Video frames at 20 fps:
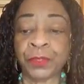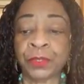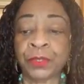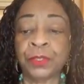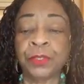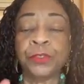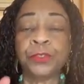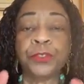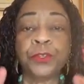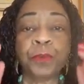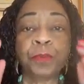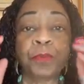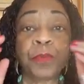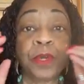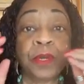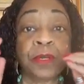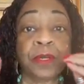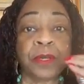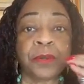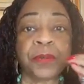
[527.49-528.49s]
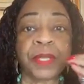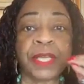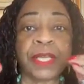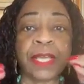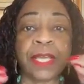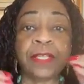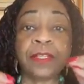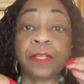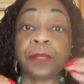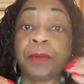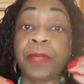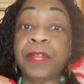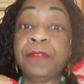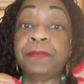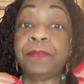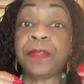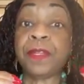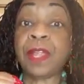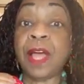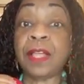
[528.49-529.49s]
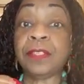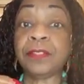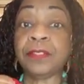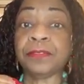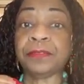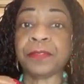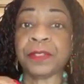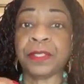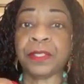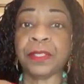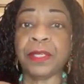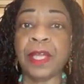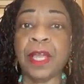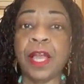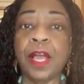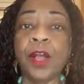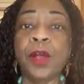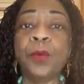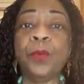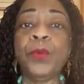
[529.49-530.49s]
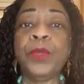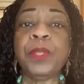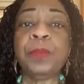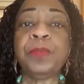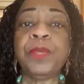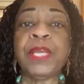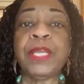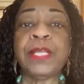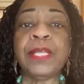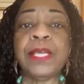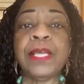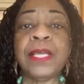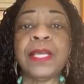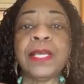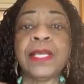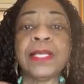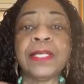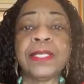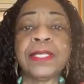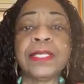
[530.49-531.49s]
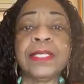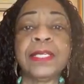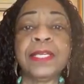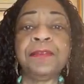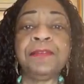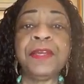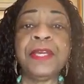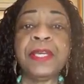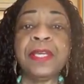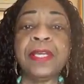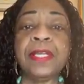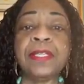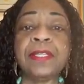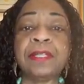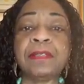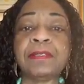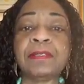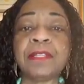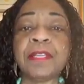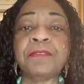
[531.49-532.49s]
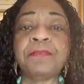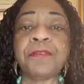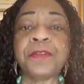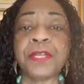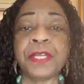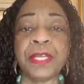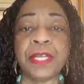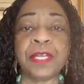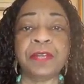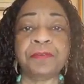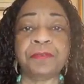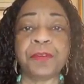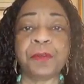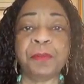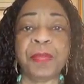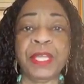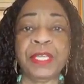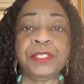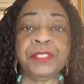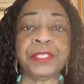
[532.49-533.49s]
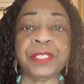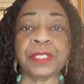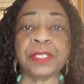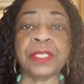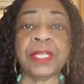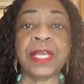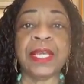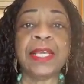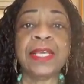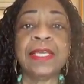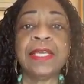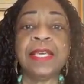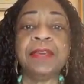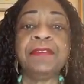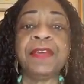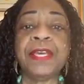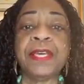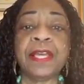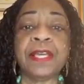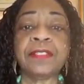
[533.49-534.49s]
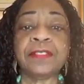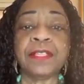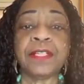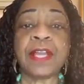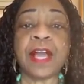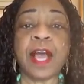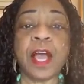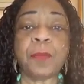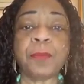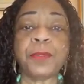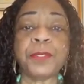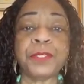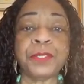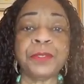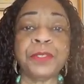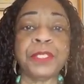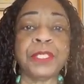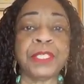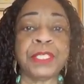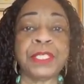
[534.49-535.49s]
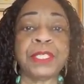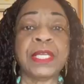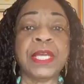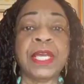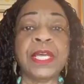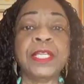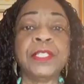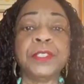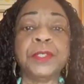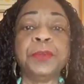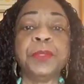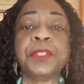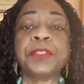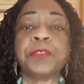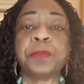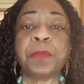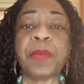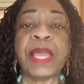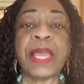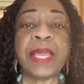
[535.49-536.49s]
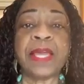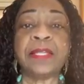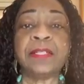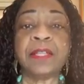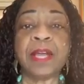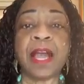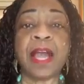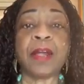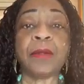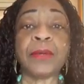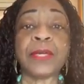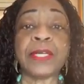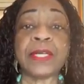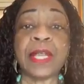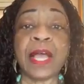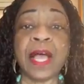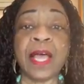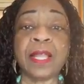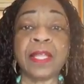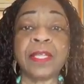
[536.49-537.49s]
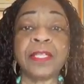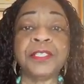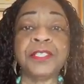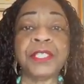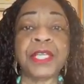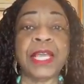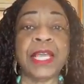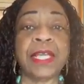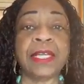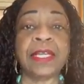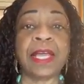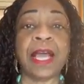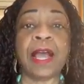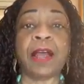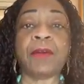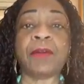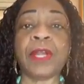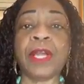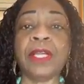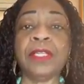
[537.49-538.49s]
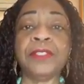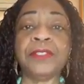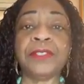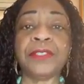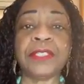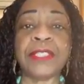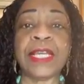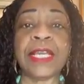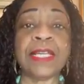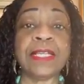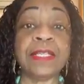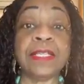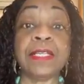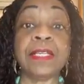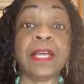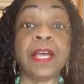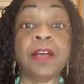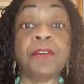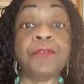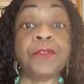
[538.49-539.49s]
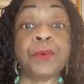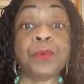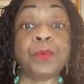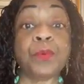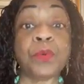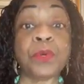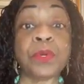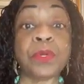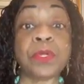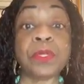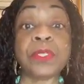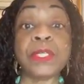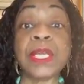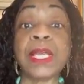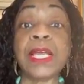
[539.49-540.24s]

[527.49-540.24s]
So Mercury and the great philosopher will be delivering information, giving us an opportunity to expand our knowledge and our understanding of the world